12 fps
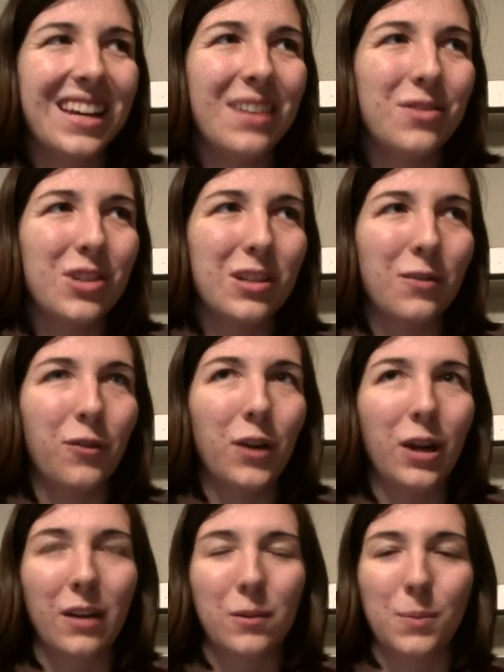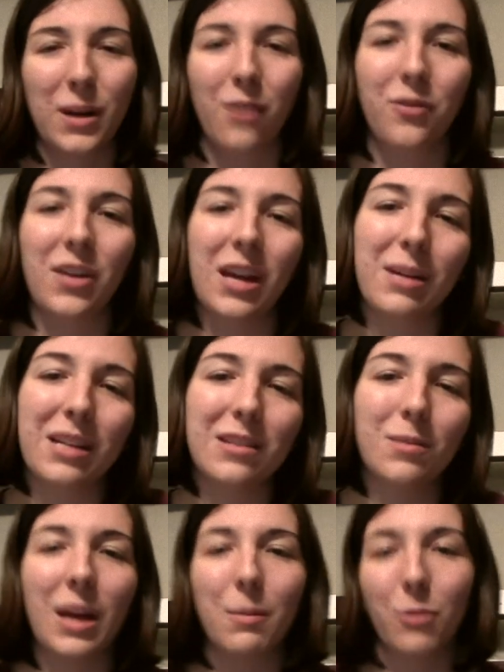It was just a spin-off thing me and
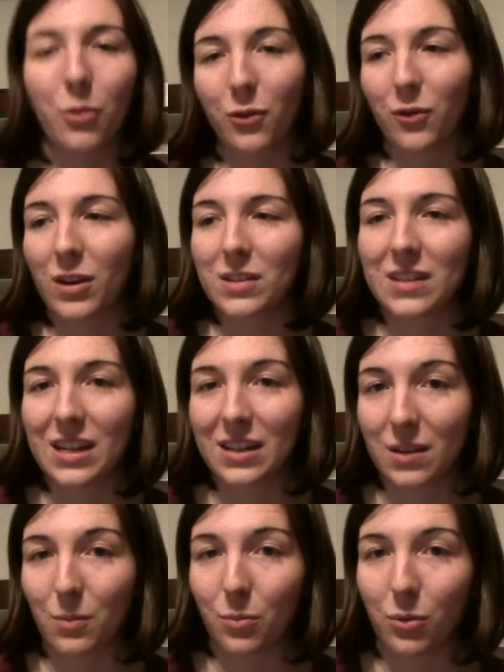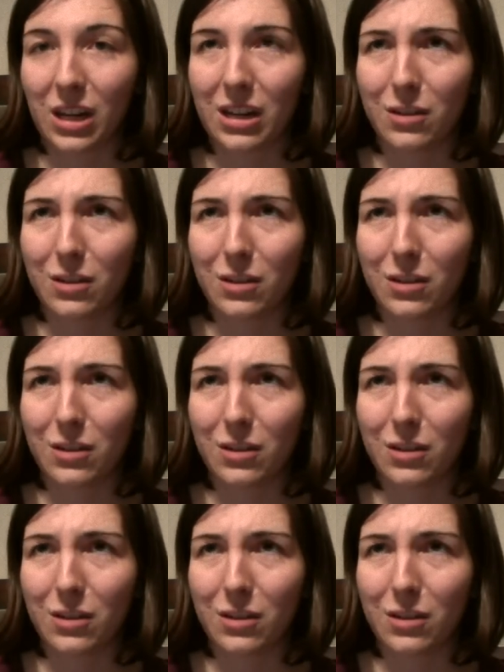some Game Cola friends did at some point,